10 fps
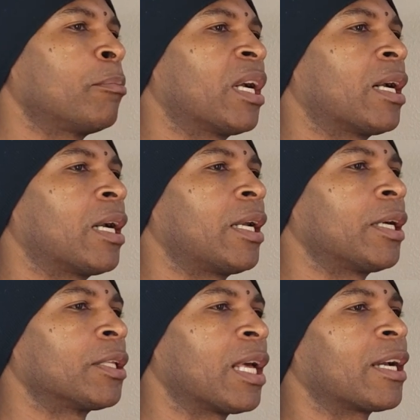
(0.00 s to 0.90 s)
by
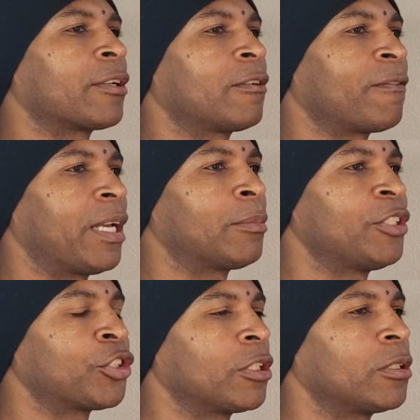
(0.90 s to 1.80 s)
a lot of the
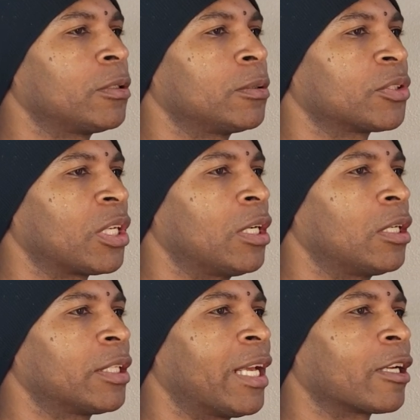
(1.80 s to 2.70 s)
family shows
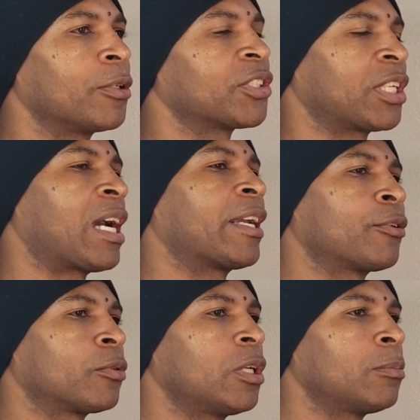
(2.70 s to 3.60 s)
that Chris and I
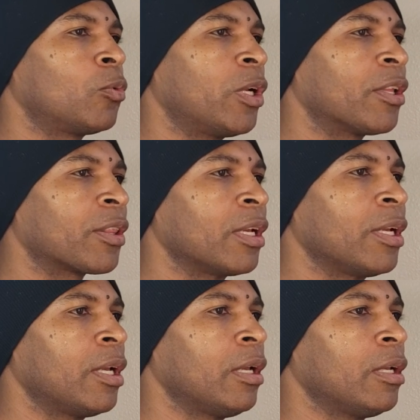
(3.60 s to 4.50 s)
grew up with.
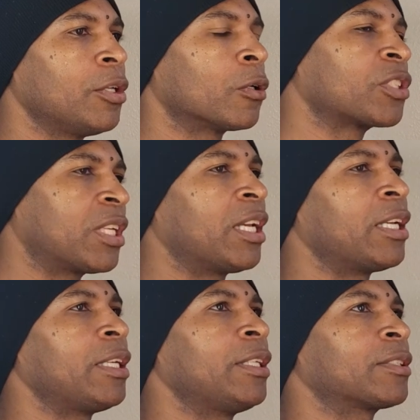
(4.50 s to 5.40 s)
You know,
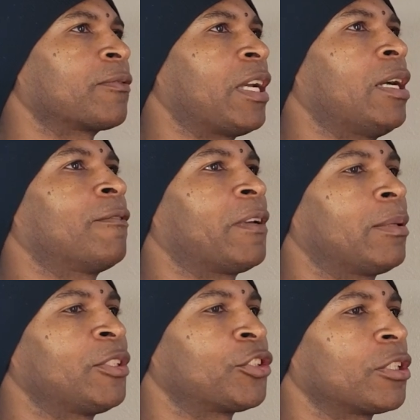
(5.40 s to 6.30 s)
today's
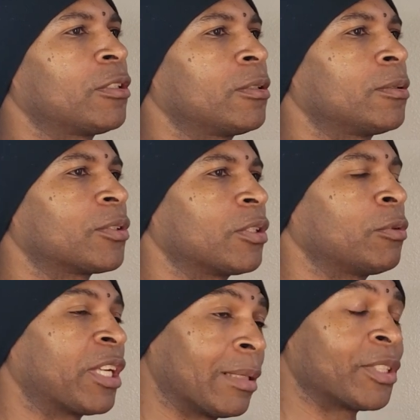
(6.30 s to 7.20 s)
family shows,
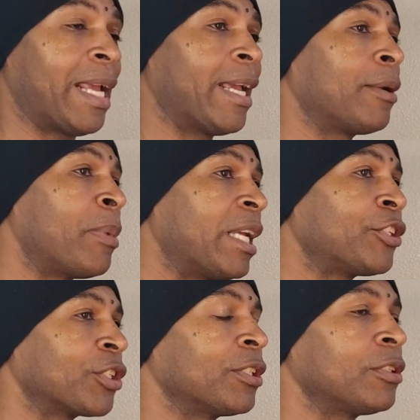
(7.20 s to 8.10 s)
when it comes to
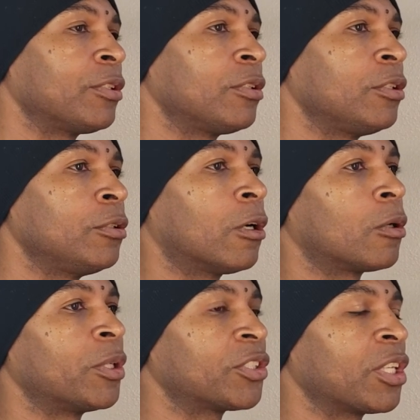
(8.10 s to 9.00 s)
animation, you
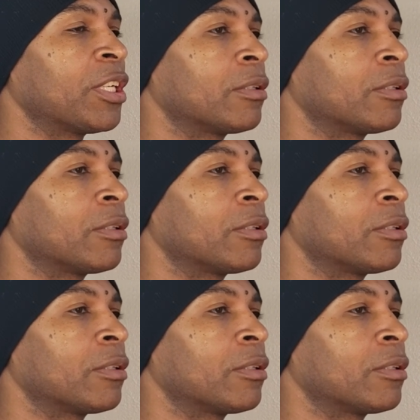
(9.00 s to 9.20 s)
always think